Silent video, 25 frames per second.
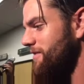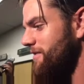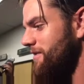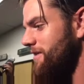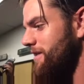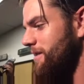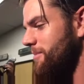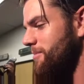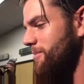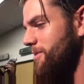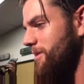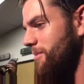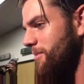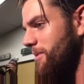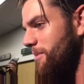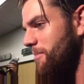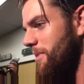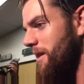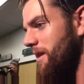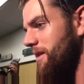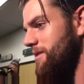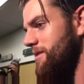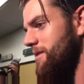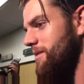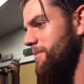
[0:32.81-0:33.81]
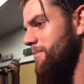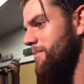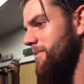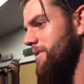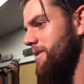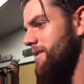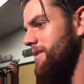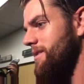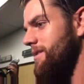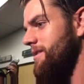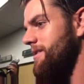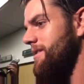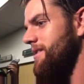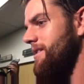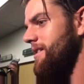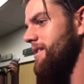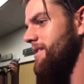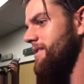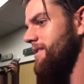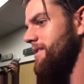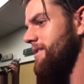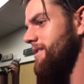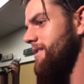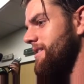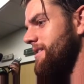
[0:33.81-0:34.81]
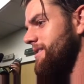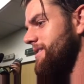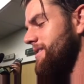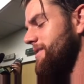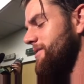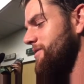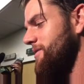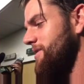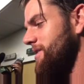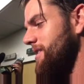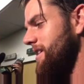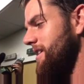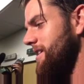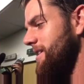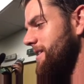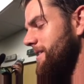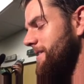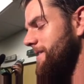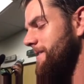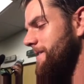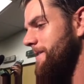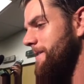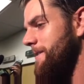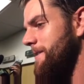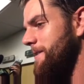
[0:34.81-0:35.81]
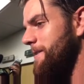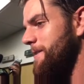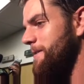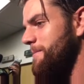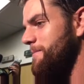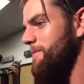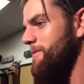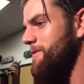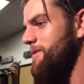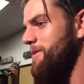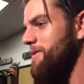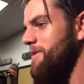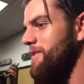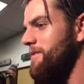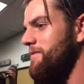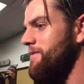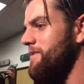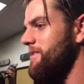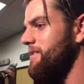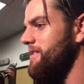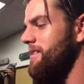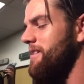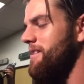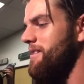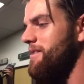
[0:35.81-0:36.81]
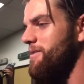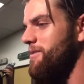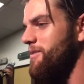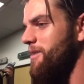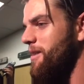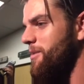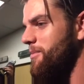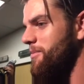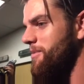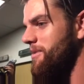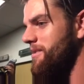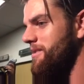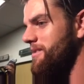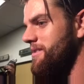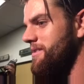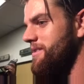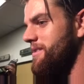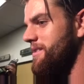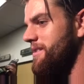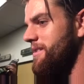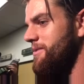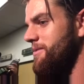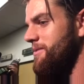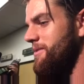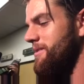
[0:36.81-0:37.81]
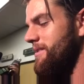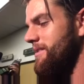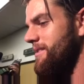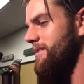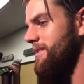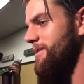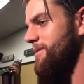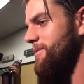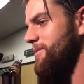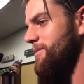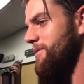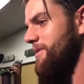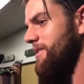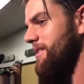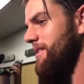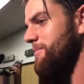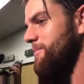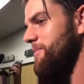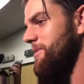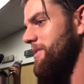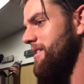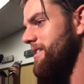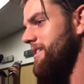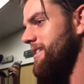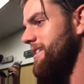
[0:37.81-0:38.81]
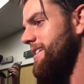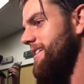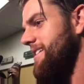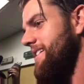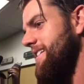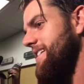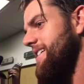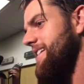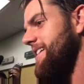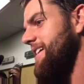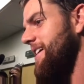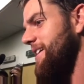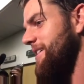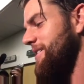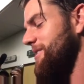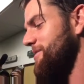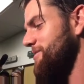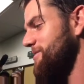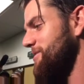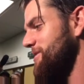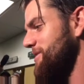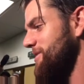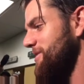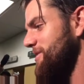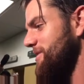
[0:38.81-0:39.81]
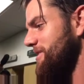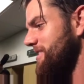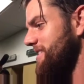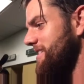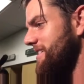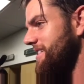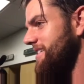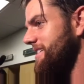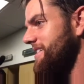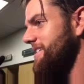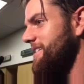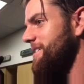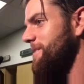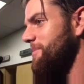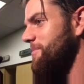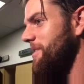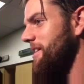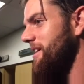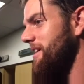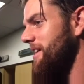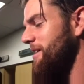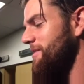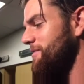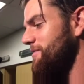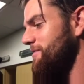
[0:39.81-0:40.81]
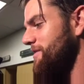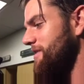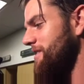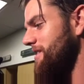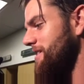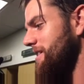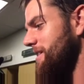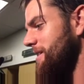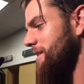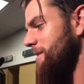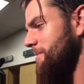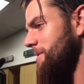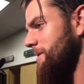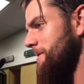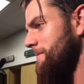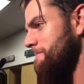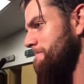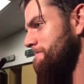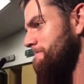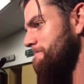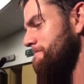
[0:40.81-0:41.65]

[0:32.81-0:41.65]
You got to be patient, but it gets there in the end. So definitely T2 helping this year and all that. But it was just good to get back out in front of the Army.